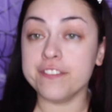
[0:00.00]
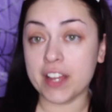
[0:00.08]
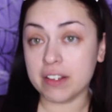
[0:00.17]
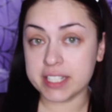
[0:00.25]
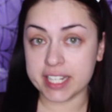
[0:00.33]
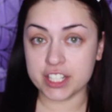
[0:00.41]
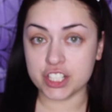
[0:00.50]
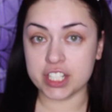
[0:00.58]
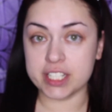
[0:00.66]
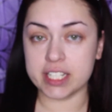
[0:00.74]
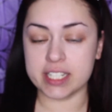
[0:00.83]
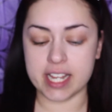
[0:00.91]

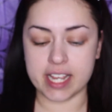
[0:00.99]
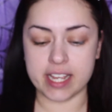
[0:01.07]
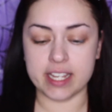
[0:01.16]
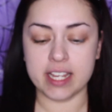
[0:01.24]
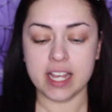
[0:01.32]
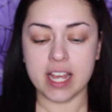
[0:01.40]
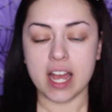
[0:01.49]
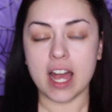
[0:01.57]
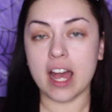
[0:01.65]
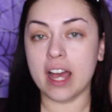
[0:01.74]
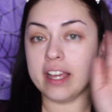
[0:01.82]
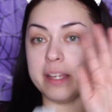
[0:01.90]
foundation today,
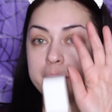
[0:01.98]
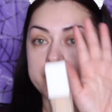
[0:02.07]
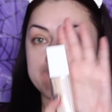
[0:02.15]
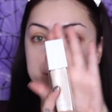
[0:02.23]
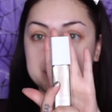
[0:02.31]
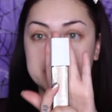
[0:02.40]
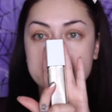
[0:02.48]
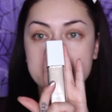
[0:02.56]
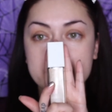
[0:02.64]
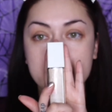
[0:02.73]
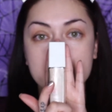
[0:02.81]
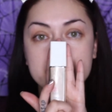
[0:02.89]
I'm
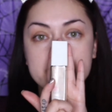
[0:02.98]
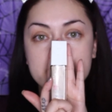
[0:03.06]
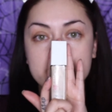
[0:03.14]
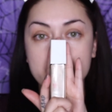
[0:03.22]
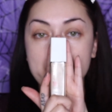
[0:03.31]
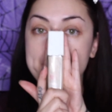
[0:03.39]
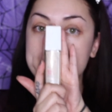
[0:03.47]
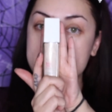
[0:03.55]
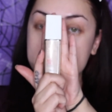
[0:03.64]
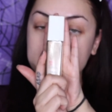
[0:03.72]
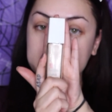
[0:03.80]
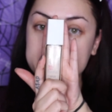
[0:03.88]
using the
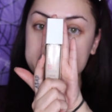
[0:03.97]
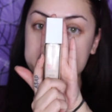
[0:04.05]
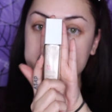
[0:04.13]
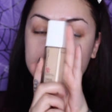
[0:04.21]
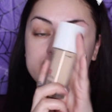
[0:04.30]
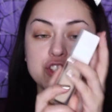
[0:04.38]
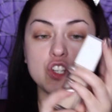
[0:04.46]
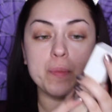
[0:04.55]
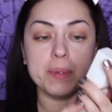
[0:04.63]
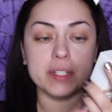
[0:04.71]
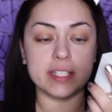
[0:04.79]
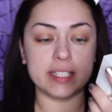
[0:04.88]
Maybelline
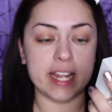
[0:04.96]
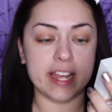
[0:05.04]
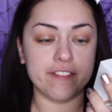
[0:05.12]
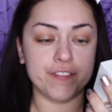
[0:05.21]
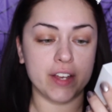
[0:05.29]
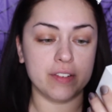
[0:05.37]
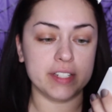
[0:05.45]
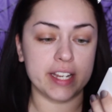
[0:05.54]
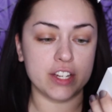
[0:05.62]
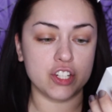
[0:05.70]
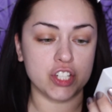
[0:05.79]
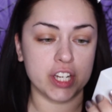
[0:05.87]
Super Stay
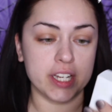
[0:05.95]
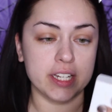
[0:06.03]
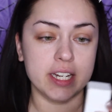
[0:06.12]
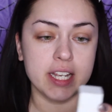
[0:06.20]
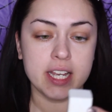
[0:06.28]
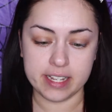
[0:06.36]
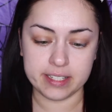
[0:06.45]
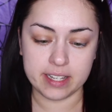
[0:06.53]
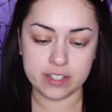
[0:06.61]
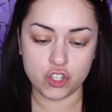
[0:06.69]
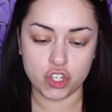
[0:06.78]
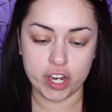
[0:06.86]
Foundation. This
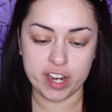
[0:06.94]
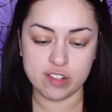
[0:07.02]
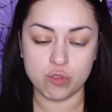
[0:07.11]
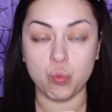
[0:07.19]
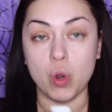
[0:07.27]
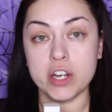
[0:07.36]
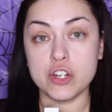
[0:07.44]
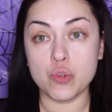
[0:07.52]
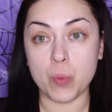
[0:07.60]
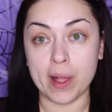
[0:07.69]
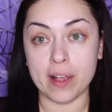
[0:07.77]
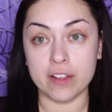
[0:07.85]
is shade
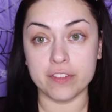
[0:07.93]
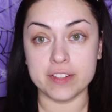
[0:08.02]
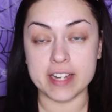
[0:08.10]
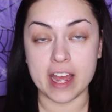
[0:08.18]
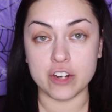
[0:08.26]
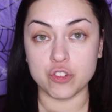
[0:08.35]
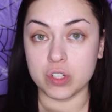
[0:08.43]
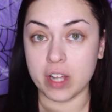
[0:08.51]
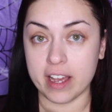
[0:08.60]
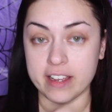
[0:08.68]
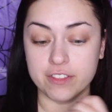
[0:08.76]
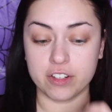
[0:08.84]
112 Natural
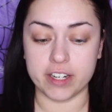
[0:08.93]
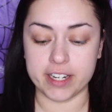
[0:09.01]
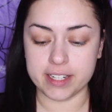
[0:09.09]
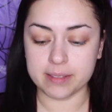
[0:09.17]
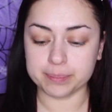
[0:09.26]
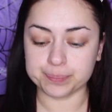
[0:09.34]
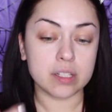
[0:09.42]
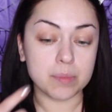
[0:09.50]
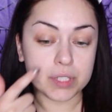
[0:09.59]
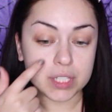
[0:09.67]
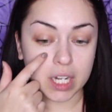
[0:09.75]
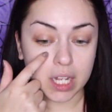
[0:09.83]
Ivory. So I'm
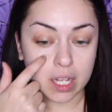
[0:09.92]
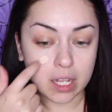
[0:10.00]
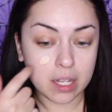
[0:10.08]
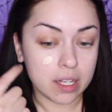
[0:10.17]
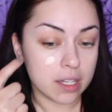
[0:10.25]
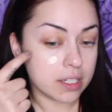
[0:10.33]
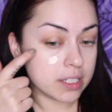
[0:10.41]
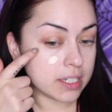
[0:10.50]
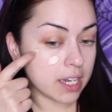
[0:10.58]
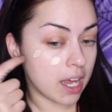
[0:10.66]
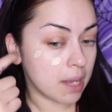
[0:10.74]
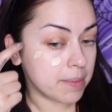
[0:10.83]
just gonna
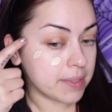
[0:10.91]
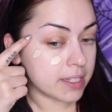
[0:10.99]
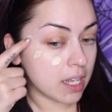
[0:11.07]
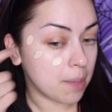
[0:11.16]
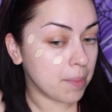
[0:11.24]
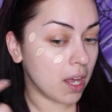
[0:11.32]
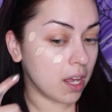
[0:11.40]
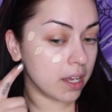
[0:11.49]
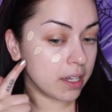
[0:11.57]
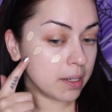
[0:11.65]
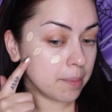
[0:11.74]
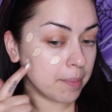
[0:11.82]
dab some
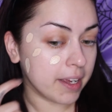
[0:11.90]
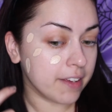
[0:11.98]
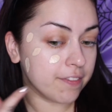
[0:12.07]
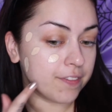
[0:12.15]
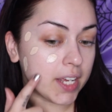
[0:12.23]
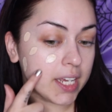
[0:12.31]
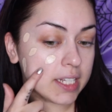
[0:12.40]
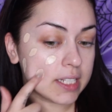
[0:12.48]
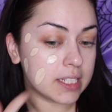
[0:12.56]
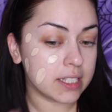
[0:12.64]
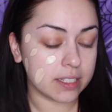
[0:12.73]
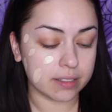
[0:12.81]
on my
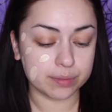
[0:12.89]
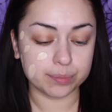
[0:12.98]
face.